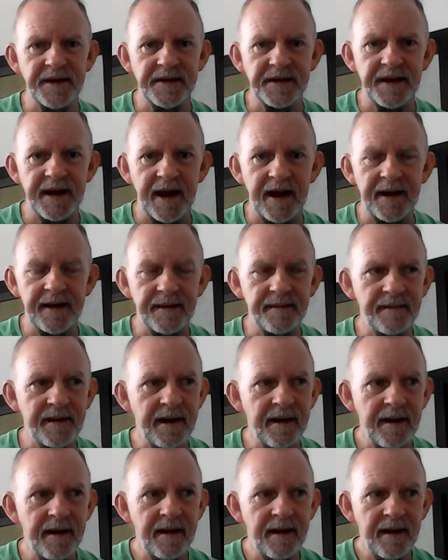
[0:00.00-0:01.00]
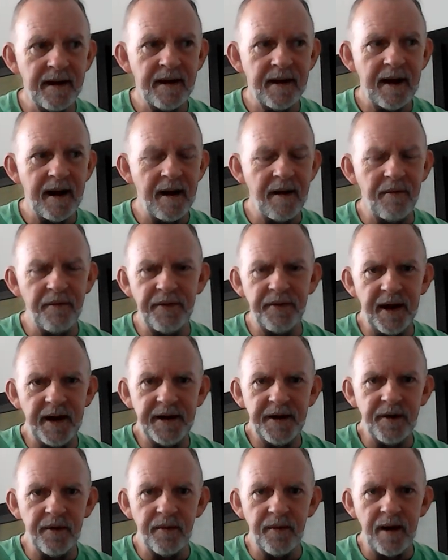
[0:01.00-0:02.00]
it's that. I don't
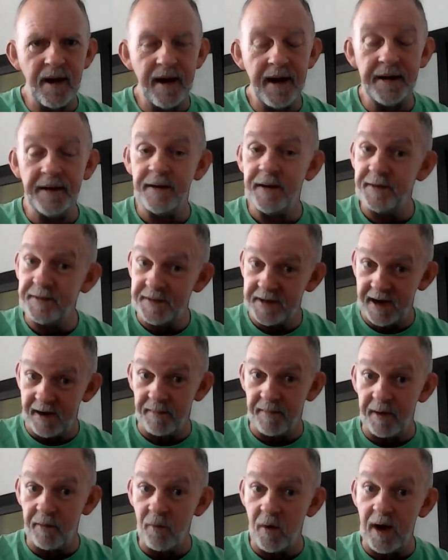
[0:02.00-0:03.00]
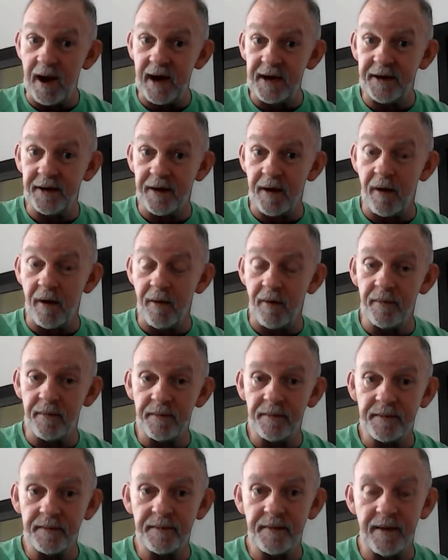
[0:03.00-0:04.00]
think you're right. And then tell me why you don't,
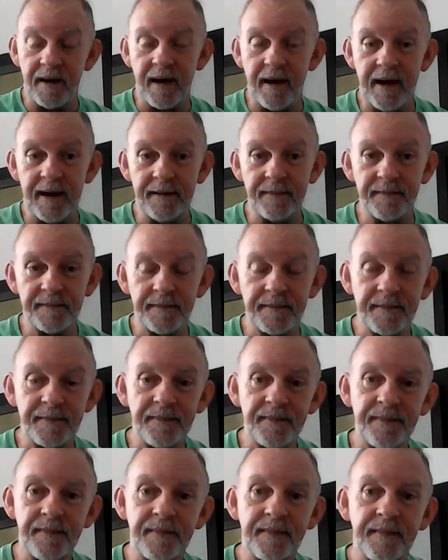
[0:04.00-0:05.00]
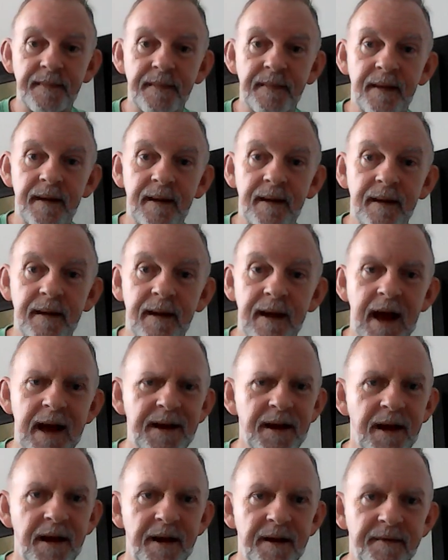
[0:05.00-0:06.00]
right?
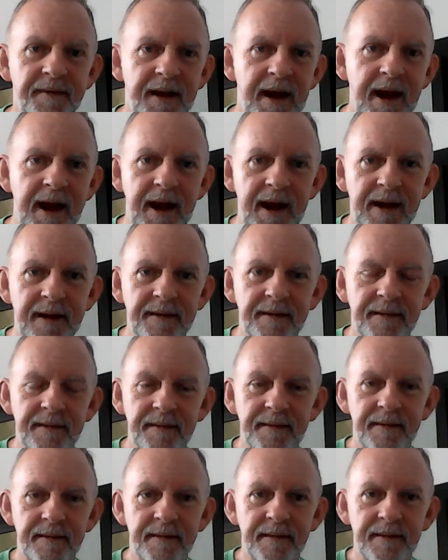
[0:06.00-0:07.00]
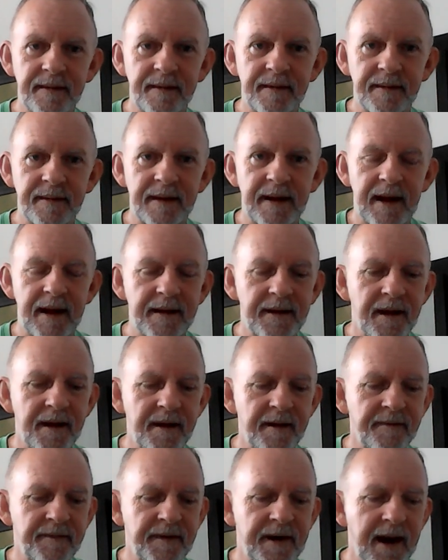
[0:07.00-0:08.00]
I'd love that. I'd
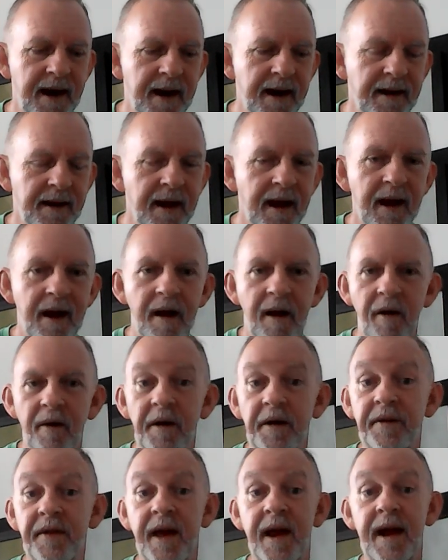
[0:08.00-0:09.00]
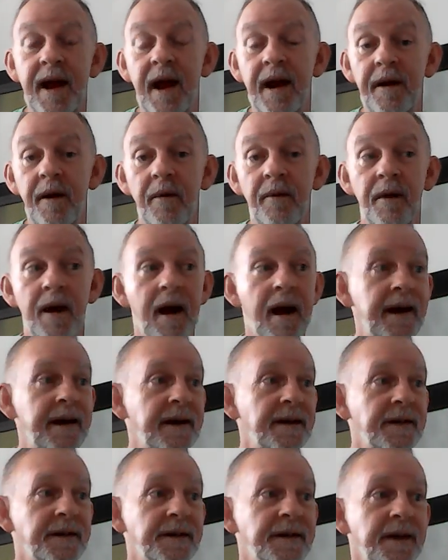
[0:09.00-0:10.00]
love that. Only thing I don't
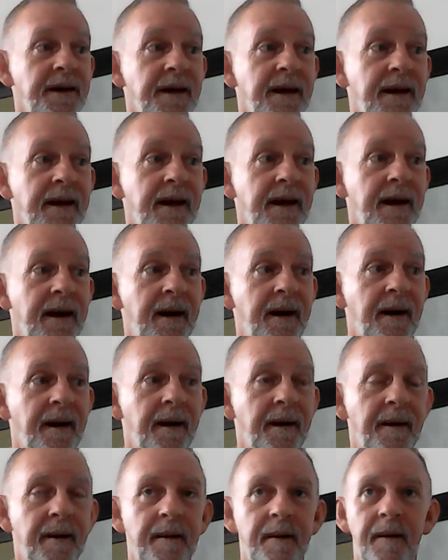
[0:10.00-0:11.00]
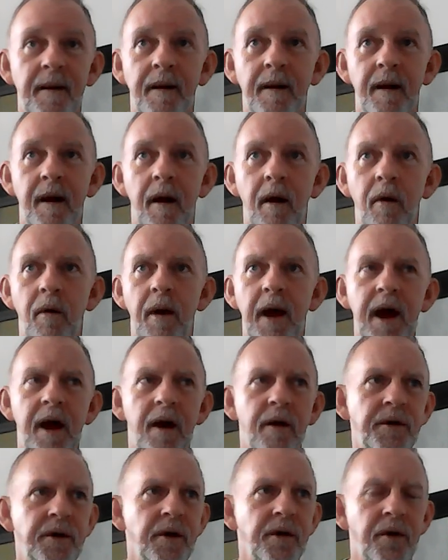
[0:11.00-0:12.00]
like is, oh,
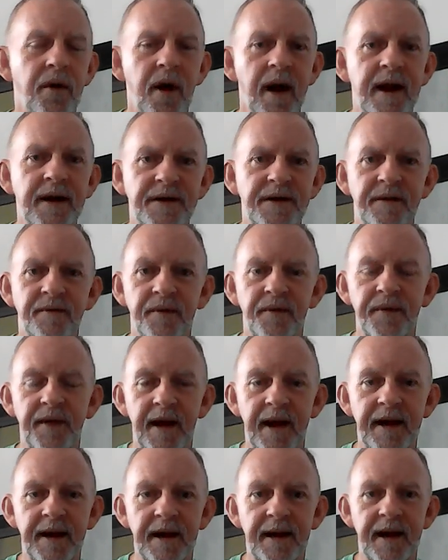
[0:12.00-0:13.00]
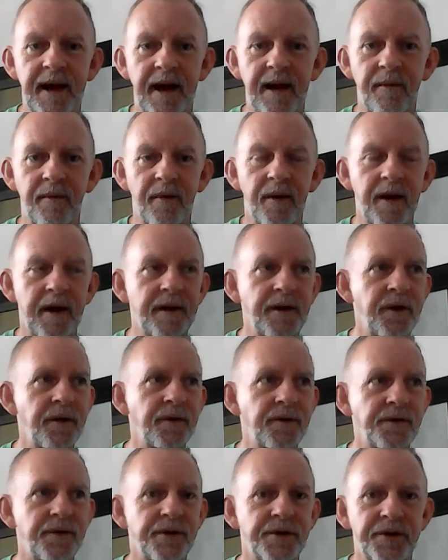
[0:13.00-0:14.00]
hell, you're crazy for thinking that way.
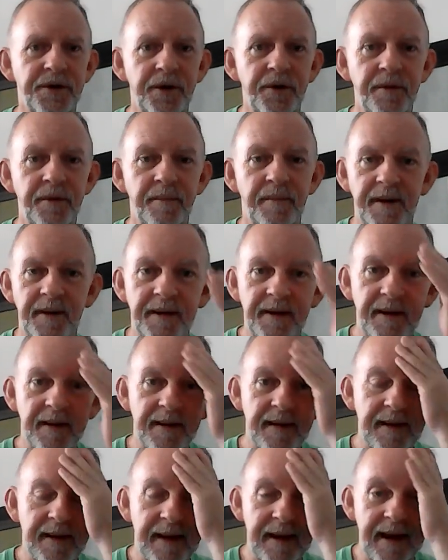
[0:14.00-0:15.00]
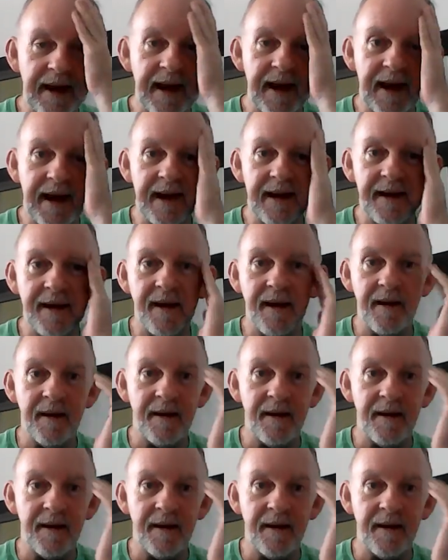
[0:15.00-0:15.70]
You're stupid. And